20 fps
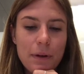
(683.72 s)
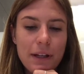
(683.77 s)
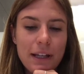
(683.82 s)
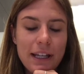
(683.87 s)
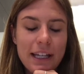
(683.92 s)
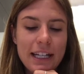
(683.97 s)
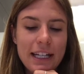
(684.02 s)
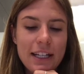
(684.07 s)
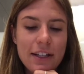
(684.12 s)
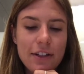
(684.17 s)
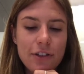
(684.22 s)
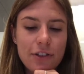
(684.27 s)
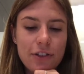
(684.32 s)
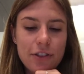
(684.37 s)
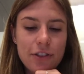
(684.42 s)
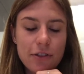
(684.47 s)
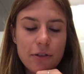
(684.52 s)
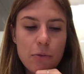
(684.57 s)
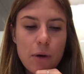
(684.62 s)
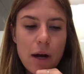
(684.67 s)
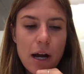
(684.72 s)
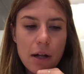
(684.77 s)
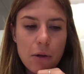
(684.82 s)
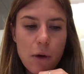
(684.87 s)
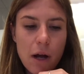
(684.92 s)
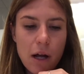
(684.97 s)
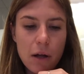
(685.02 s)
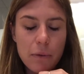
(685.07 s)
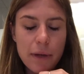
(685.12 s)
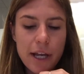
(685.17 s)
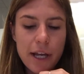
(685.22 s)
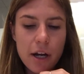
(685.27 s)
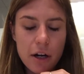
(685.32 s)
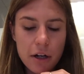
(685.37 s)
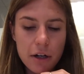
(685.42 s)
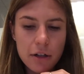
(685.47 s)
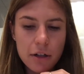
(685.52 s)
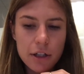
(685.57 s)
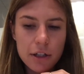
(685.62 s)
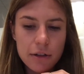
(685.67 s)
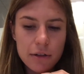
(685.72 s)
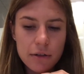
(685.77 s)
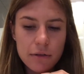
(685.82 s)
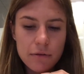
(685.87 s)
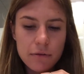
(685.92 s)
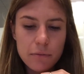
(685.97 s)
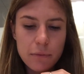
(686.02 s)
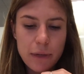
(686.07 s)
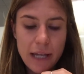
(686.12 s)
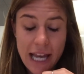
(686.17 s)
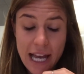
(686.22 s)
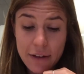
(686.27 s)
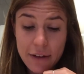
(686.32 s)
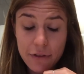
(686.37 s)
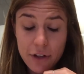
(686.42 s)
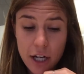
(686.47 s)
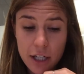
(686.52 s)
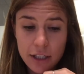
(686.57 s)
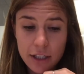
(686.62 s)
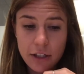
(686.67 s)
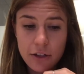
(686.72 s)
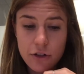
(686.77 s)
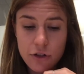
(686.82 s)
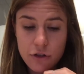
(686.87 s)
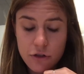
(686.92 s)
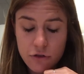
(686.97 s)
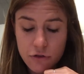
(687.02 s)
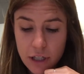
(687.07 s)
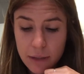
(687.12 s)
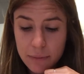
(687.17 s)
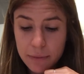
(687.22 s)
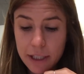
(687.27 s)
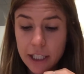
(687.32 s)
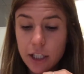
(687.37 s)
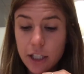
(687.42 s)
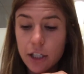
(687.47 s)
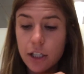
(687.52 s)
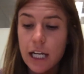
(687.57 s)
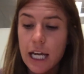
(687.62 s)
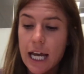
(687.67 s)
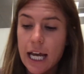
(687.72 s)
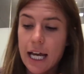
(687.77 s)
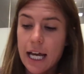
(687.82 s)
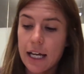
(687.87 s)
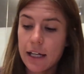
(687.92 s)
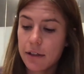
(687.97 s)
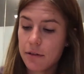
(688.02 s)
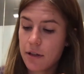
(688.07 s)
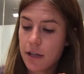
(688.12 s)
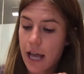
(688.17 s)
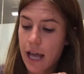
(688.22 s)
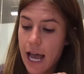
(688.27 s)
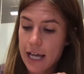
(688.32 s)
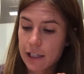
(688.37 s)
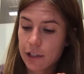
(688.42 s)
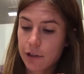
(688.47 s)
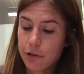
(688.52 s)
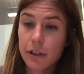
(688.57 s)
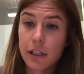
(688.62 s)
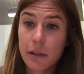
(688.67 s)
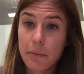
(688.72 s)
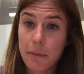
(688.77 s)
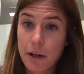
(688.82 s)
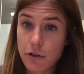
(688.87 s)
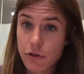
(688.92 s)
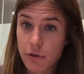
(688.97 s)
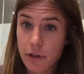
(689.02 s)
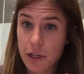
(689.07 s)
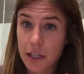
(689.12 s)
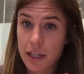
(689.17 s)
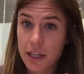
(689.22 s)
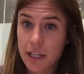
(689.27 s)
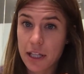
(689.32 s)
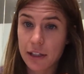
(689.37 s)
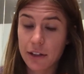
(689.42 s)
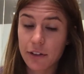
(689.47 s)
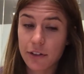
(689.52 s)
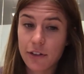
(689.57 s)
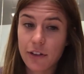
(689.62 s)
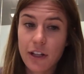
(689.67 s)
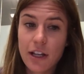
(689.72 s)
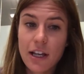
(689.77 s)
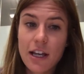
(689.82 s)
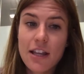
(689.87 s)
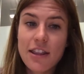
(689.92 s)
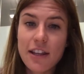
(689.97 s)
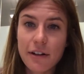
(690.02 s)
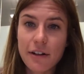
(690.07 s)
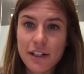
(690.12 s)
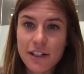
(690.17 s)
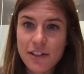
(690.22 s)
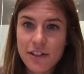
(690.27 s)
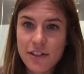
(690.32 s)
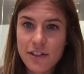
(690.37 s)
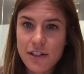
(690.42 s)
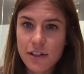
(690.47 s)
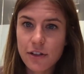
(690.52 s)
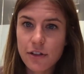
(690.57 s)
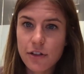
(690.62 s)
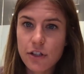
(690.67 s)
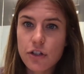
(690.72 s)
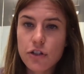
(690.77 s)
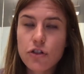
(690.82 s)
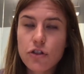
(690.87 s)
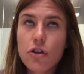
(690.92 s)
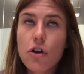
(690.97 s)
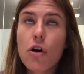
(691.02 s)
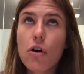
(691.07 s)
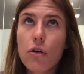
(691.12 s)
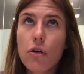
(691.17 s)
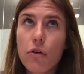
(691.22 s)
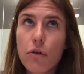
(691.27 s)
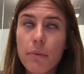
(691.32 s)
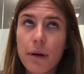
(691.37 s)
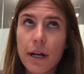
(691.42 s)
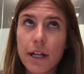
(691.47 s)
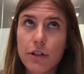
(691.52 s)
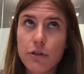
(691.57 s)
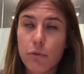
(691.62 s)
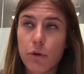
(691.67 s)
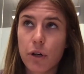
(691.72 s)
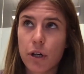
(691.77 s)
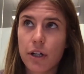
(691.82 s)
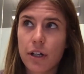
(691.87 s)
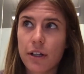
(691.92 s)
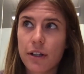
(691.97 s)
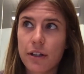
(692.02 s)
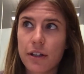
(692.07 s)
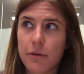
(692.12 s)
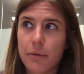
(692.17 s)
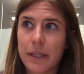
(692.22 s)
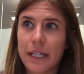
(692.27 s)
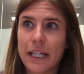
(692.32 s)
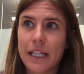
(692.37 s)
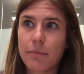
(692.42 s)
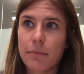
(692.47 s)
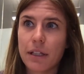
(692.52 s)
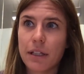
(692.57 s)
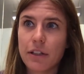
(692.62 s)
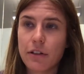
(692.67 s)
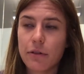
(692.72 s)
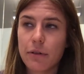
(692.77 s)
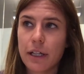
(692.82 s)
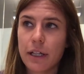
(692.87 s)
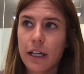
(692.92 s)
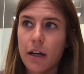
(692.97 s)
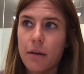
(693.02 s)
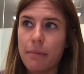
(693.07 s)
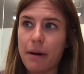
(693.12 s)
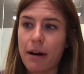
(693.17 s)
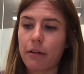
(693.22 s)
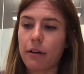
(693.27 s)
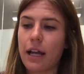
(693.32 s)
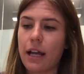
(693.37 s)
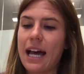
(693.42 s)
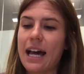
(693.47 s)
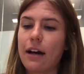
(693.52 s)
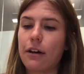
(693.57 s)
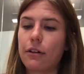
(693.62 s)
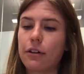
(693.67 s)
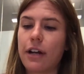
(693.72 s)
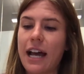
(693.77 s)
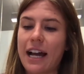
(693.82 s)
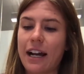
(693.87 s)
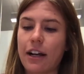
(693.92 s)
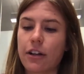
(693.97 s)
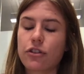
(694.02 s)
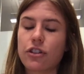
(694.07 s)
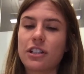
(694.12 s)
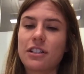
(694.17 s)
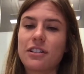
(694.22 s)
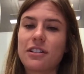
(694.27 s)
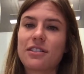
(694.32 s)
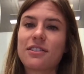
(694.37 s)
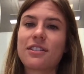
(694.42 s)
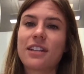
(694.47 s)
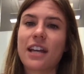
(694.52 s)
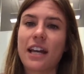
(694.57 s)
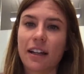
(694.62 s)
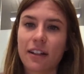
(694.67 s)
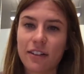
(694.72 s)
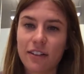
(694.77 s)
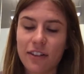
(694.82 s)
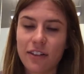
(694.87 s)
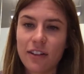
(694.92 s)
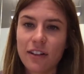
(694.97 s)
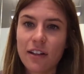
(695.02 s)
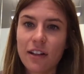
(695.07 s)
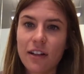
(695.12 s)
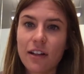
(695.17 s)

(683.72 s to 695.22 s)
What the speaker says: it is, while we have gotten extremely good at accurately measuring things, there is still so much work that we can be doing about how to actually dissect